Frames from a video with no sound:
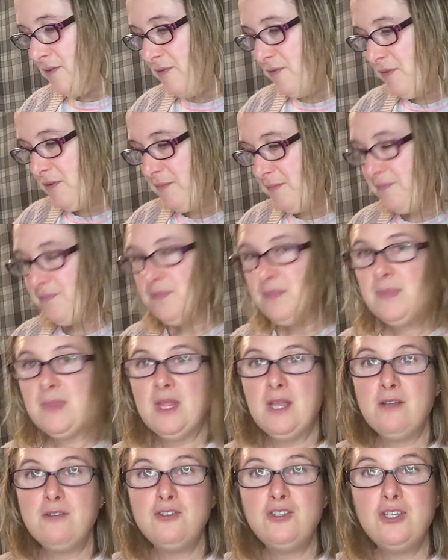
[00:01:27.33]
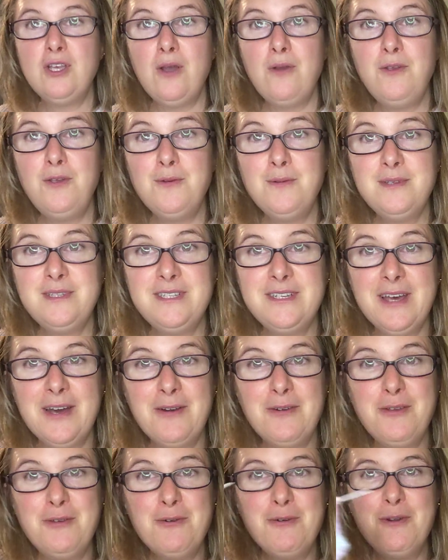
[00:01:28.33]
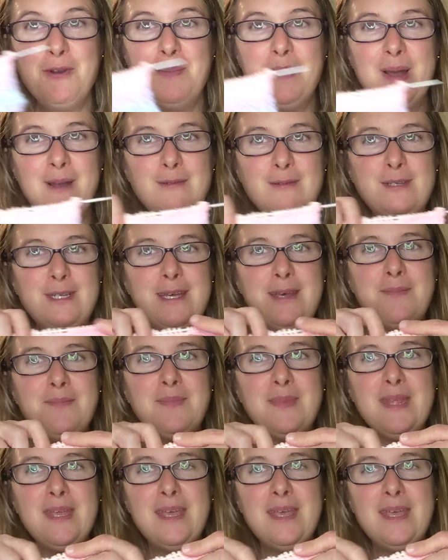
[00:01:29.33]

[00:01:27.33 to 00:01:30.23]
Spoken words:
of show you and tell you all about it.